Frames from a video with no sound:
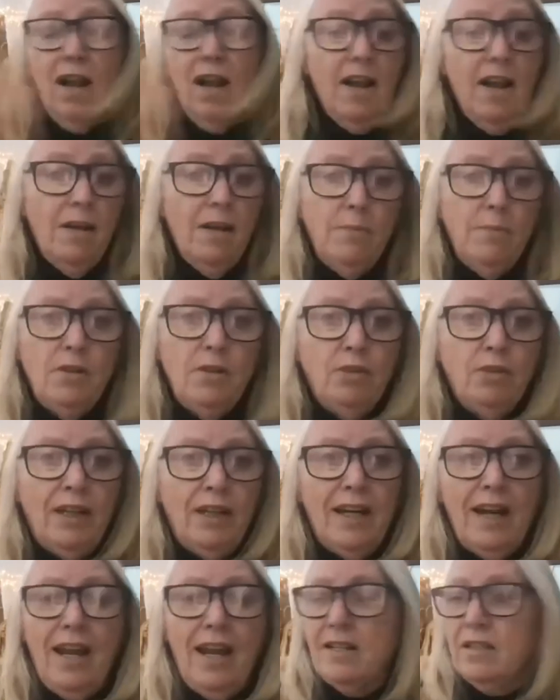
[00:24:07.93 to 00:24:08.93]
I have been
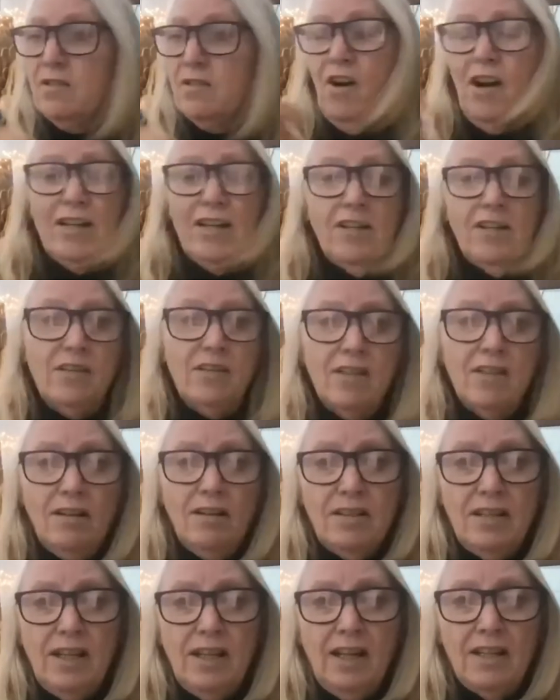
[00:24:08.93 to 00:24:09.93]
looking at trying to
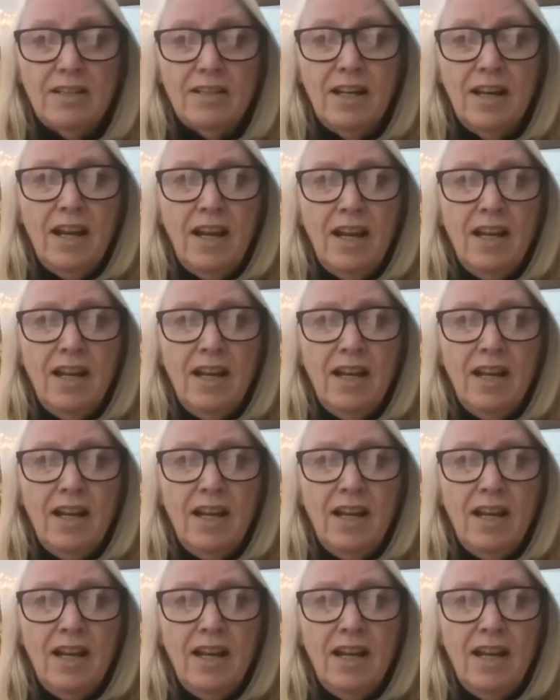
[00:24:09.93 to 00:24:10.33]
study it.